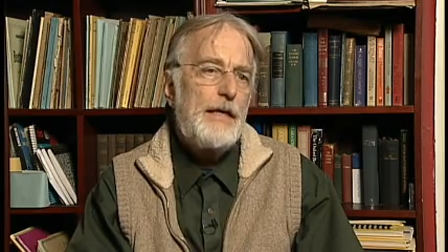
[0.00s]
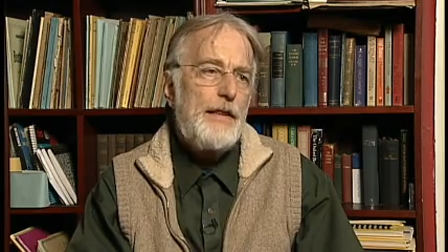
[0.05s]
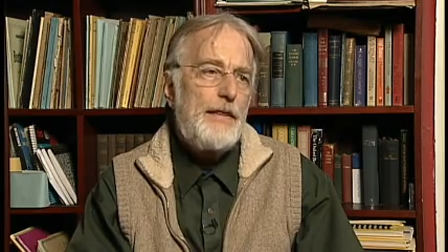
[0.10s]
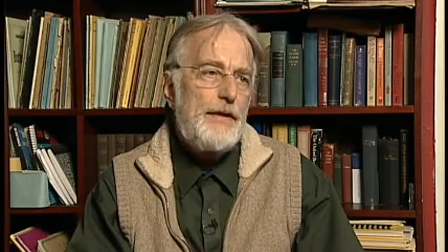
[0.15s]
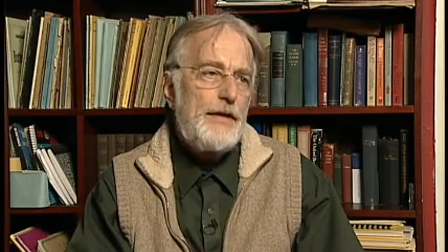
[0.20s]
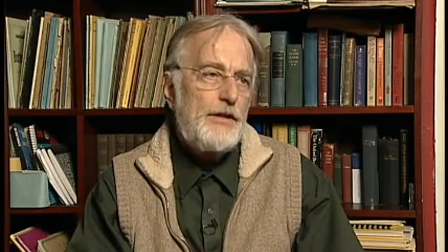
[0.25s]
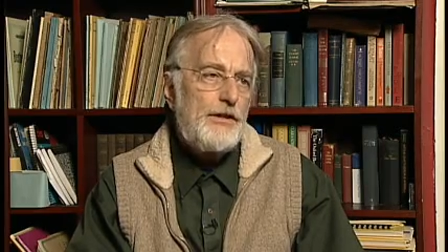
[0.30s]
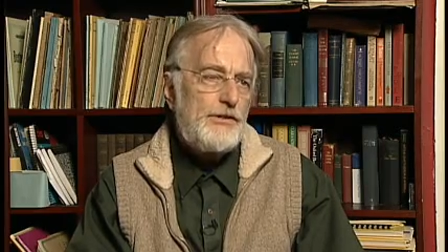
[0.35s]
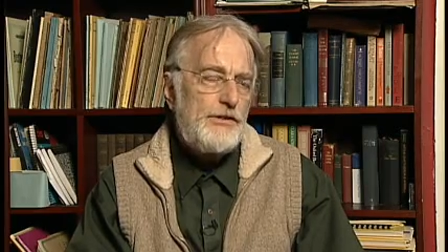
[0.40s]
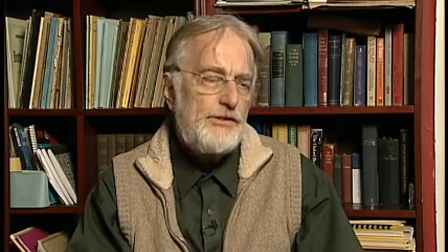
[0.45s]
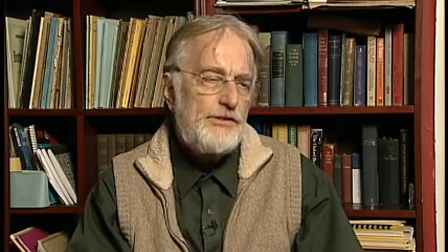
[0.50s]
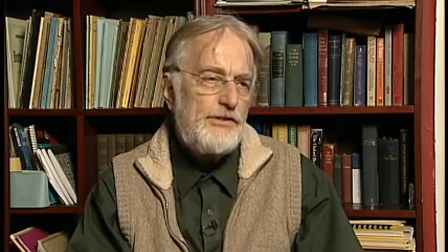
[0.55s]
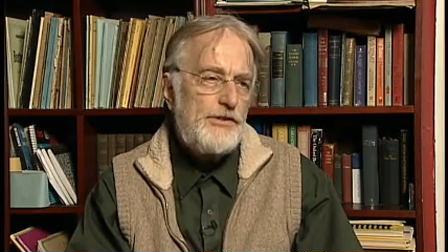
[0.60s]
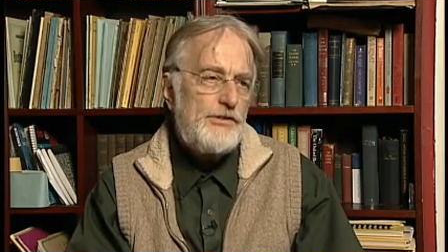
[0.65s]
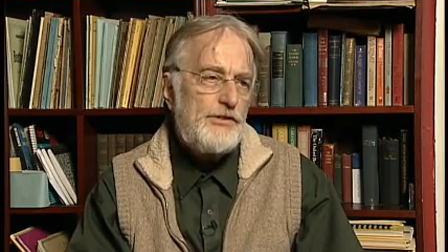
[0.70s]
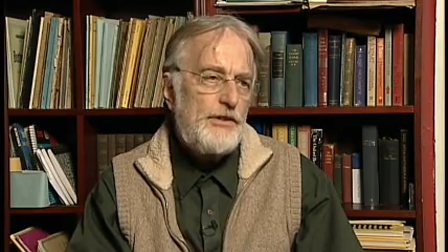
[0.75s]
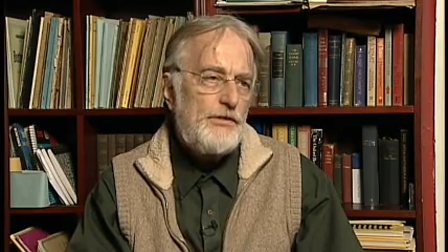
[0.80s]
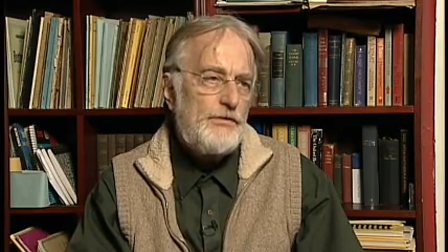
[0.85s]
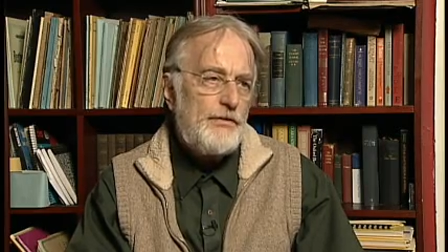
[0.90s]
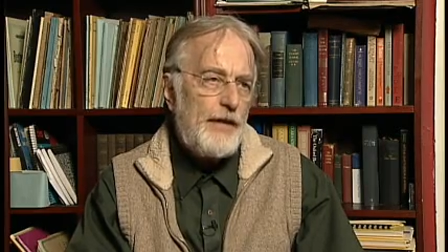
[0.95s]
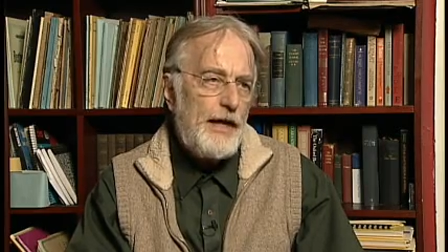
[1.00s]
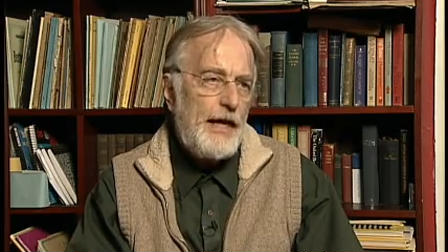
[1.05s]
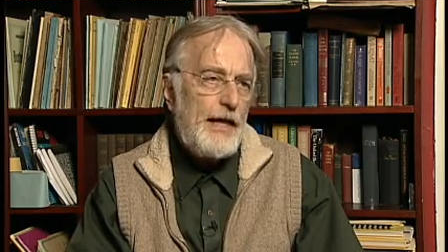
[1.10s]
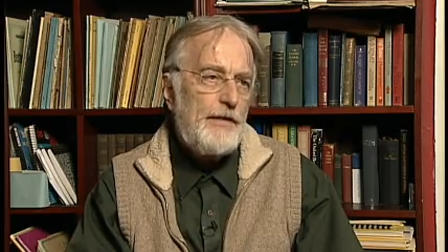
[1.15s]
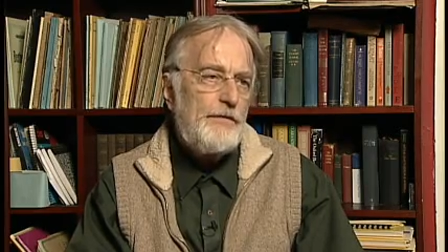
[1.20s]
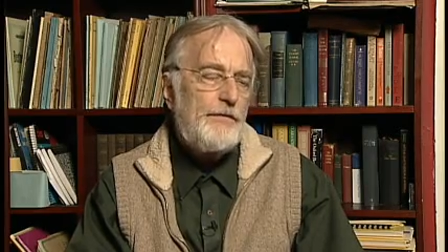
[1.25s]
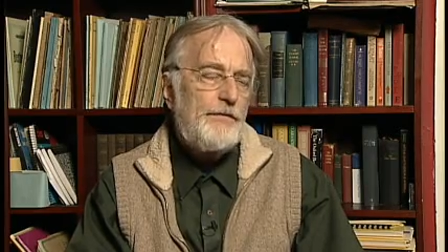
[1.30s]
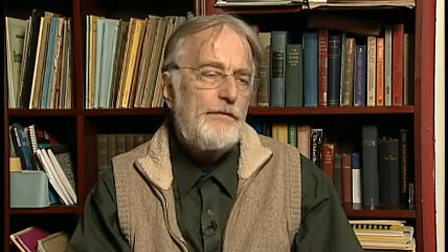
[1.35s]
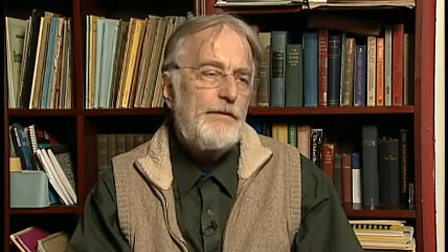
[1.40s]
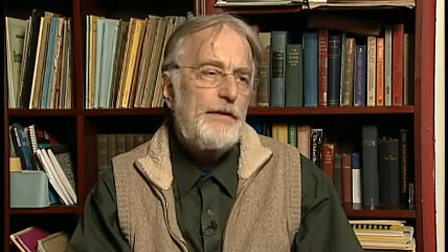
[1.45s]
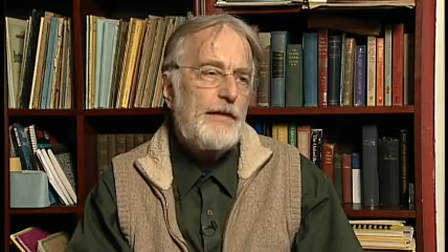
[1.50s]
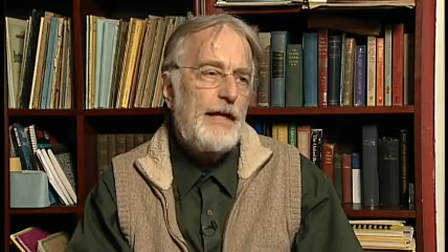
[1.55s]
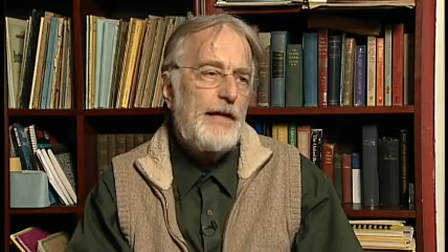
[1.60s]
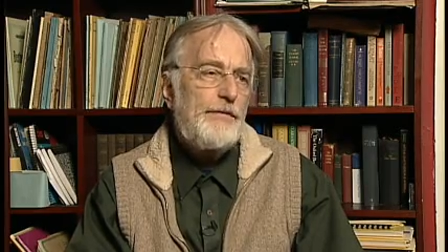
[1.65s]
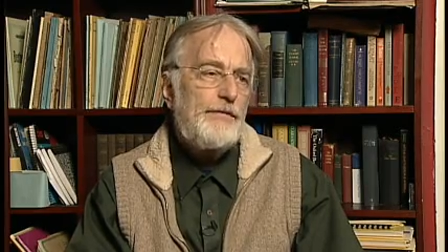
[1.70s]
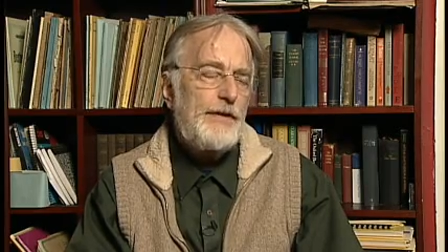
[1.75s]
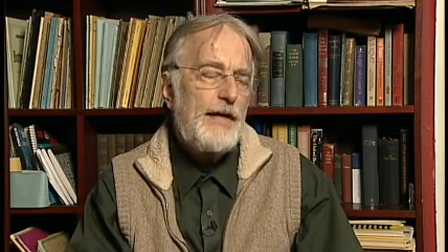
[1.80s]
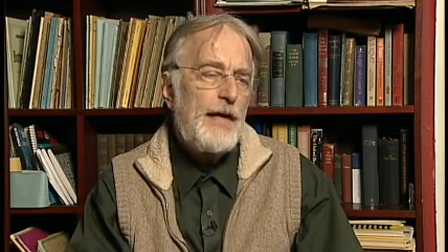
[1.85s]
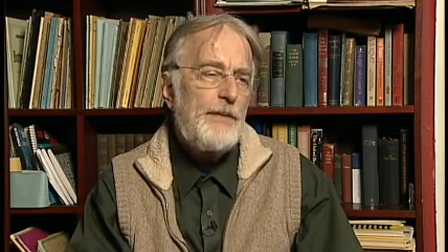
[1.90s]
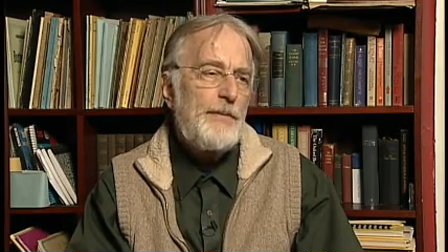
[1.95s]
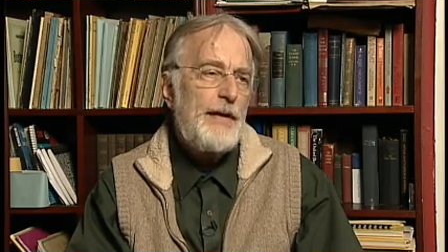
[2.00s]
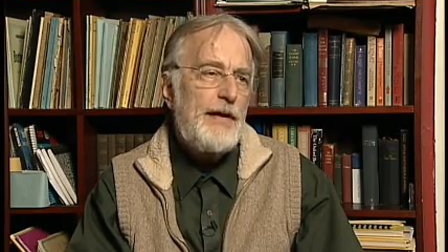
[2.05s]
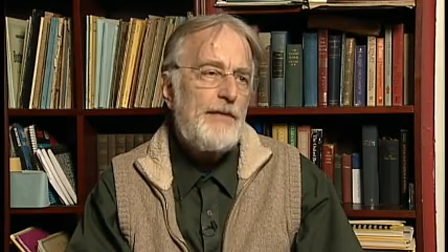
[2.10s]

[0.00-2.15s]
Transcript: the existence of life, lifetime